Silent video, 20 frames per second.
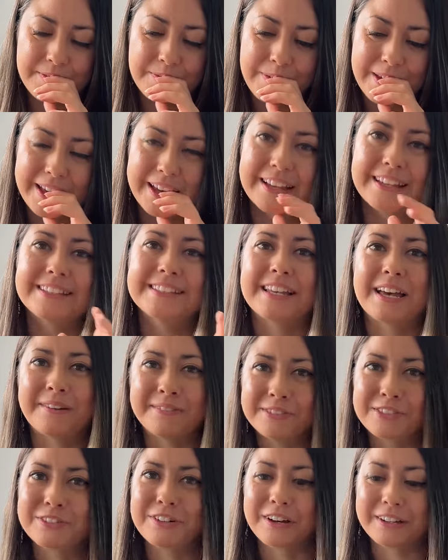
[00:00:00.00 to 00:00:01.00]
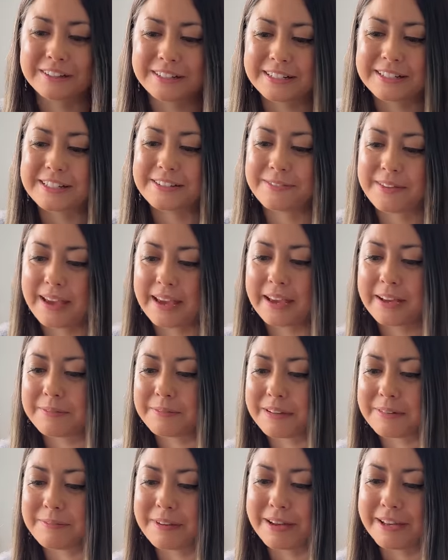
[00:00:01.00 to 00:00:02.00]
because I'm struggling to make up
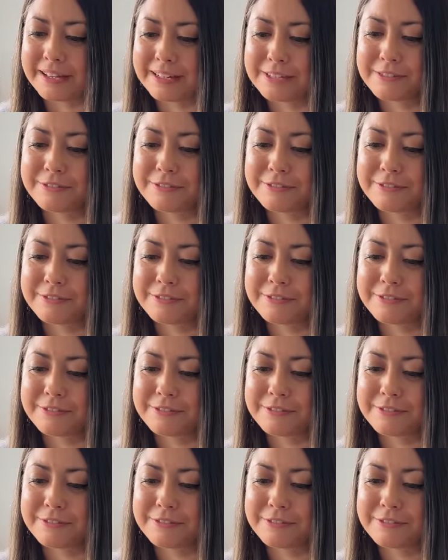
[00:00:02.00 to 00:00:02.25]
my mind